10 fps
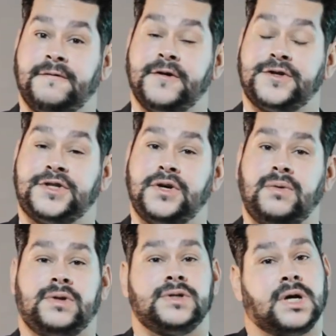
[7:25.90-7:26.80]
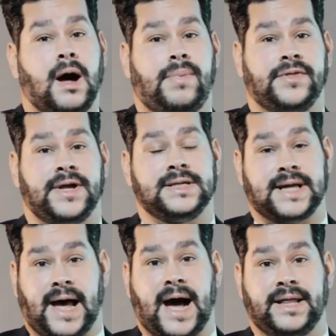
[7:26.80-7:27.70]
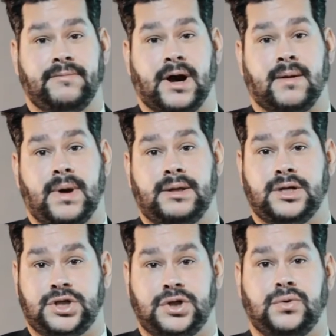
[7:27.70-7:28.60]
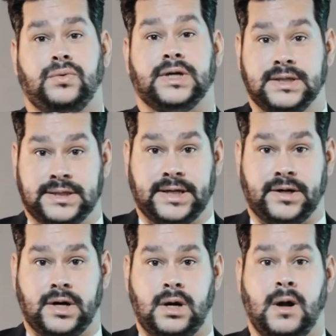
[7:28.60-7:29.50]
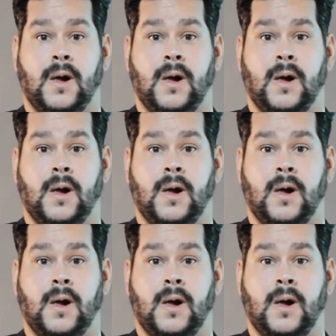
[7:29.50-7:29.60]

first suit, there's a couple things I highly recommend that you consider.